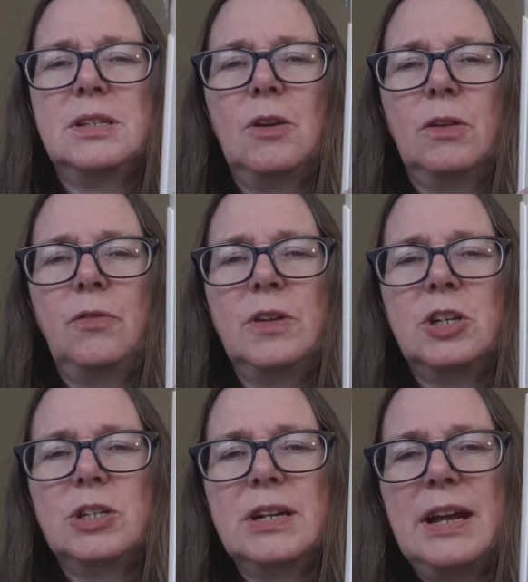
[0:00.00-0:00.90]
is the only
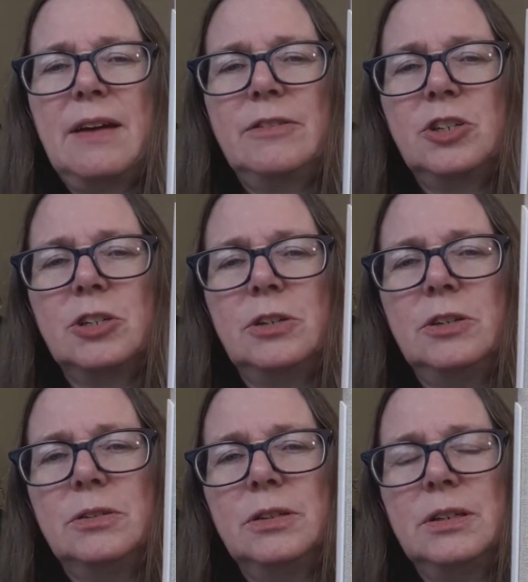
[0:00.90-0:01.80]
finish that I have to show
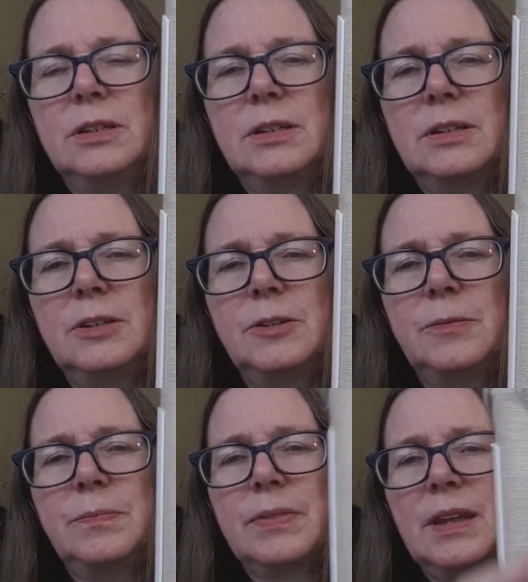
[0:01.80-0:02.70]
you.
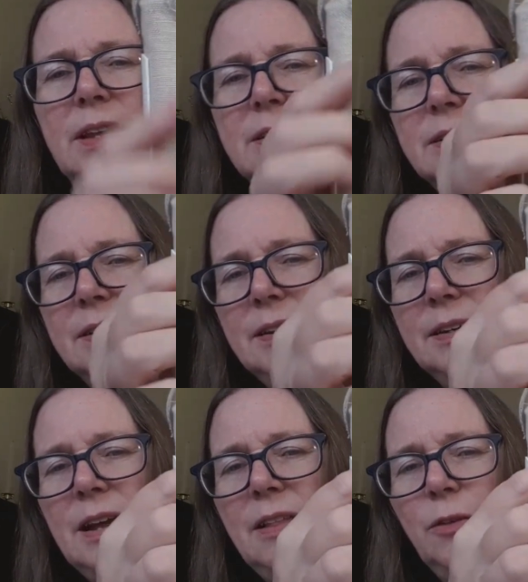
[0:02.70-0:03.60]
Let's see,
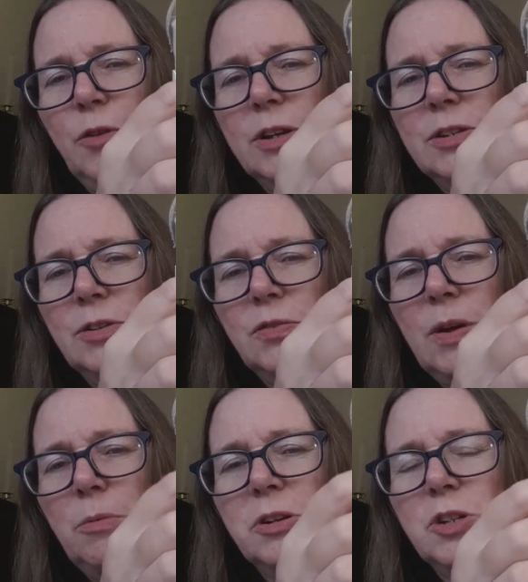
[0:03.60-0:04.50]
I love Grace Notes
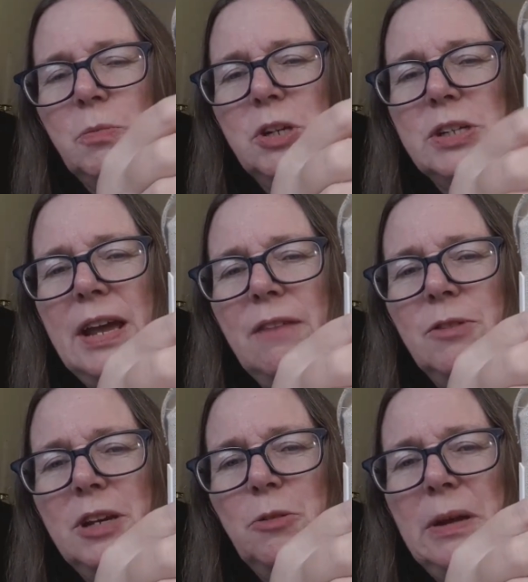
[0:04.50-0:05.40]
fabric so much I have
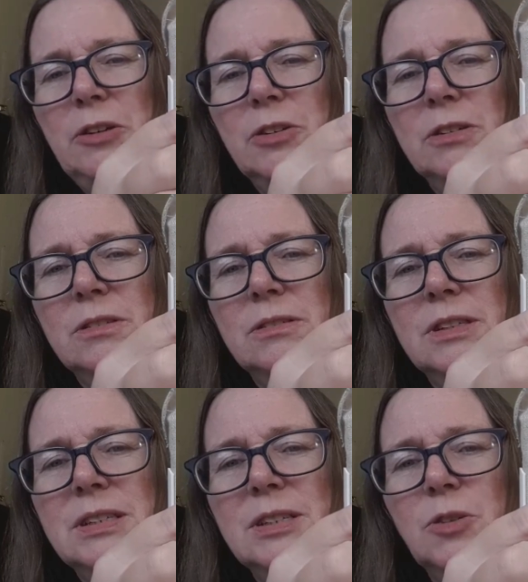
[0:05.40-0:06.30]
a needle minder
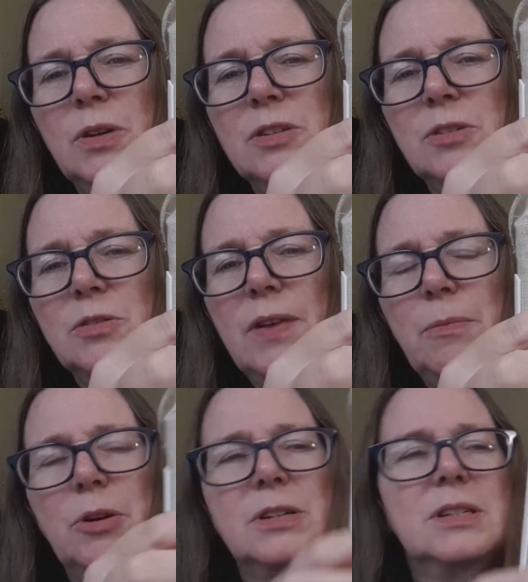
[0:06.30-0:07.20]
that says Grace Notes
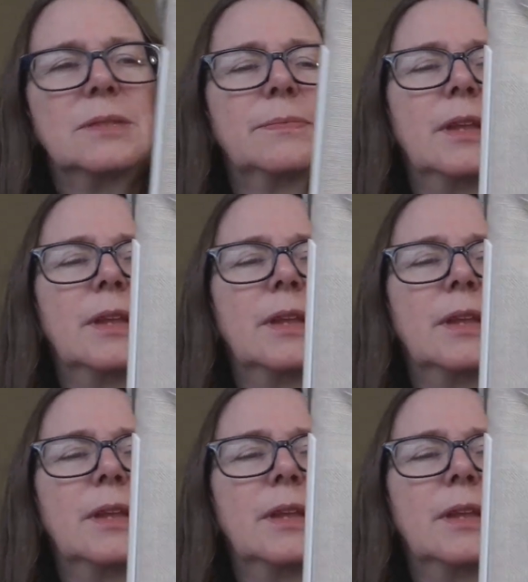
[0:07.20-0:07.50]
Fabrics.